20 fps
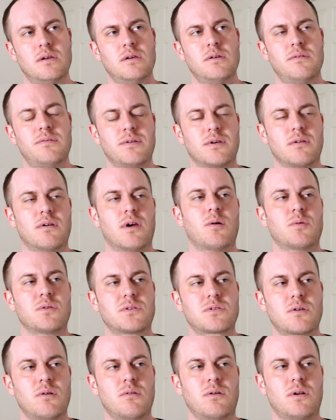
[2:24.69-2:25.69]
figure out
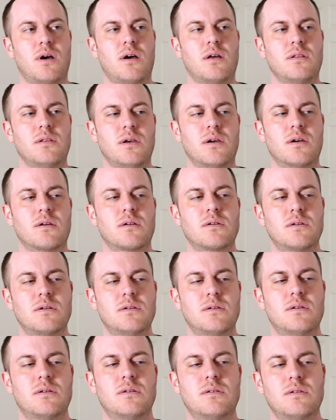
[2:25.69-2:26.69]
what's going on there.
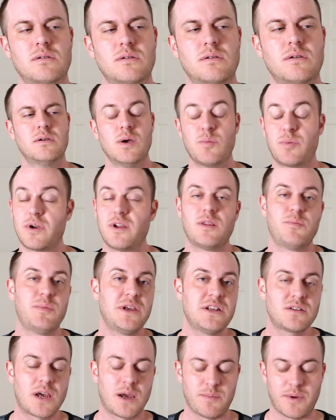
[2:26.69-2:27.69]
But in the
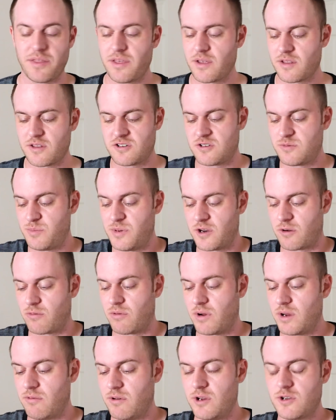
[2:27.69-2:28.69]
meantime, I think this has been a
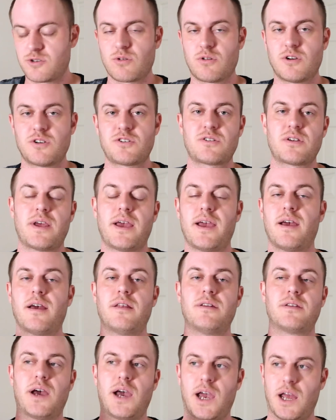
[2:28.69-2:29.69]
great resource,
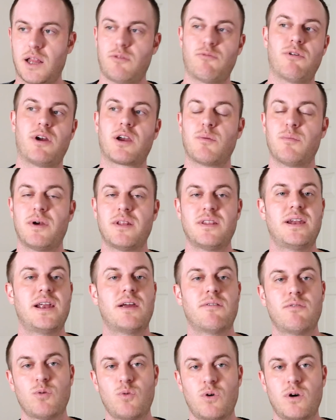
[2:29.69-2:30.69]
and I highly recommend that
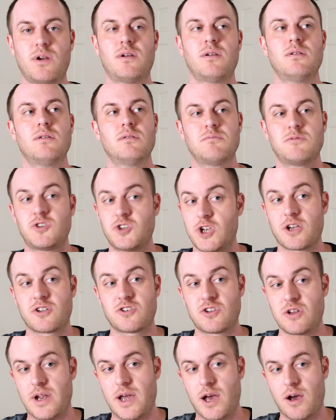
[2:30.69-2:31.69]
everyone
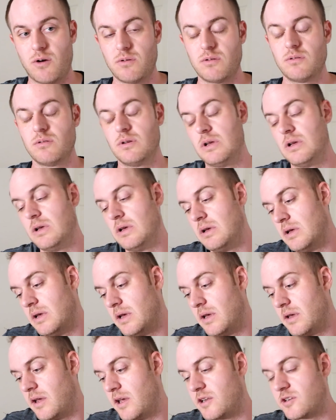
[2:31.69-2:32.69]
checks it out.
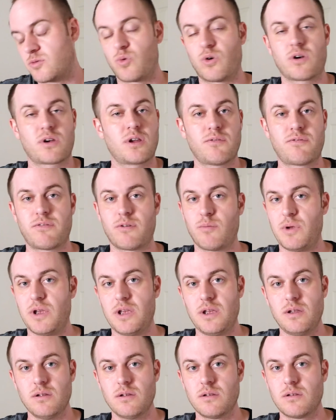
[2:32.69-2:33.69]
It's working for
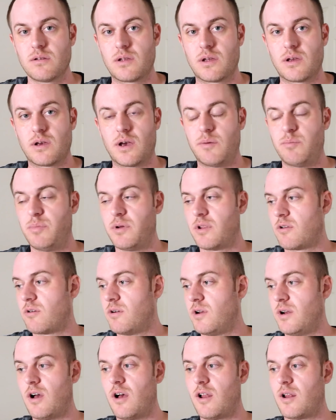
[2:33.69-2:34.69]
me. I've been
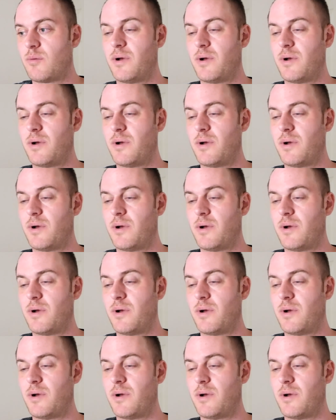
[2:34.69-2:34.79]
learning all